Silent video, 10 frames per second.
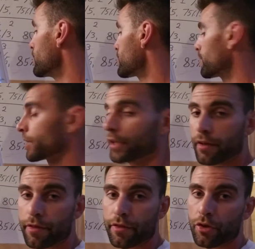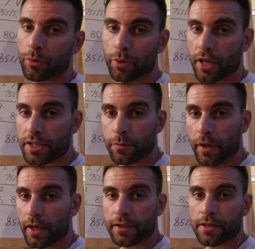something like a 30+
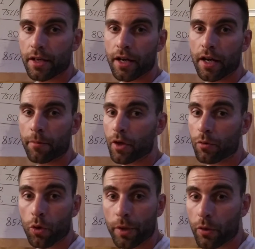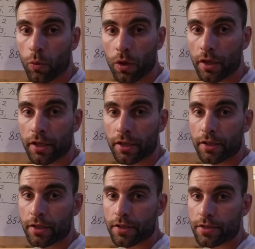minute aerobic work.
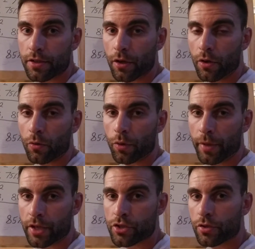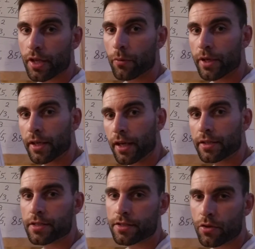So we make sure that we
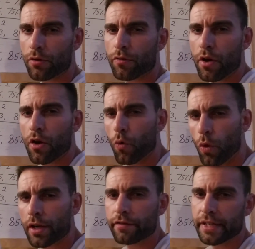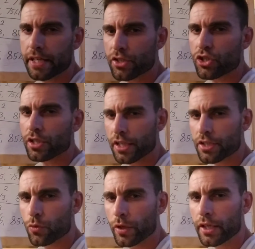get sort of one of
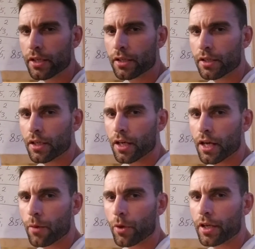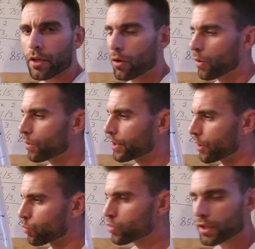each week. We're going to go
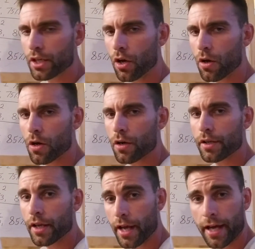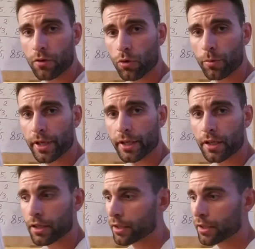really hard anaerobic,